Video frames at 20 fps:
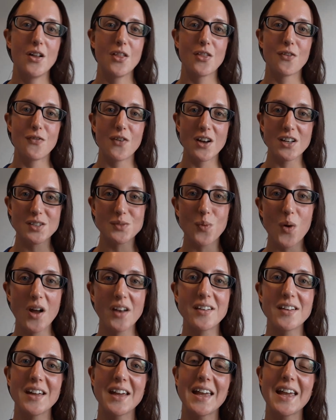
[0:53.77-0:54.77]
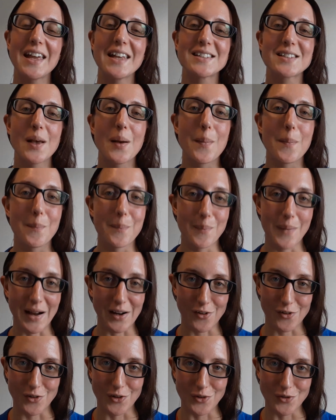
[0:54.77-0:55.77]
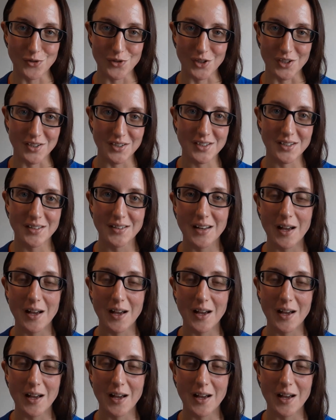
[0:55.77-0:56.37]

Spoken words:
The first one is macronutrients.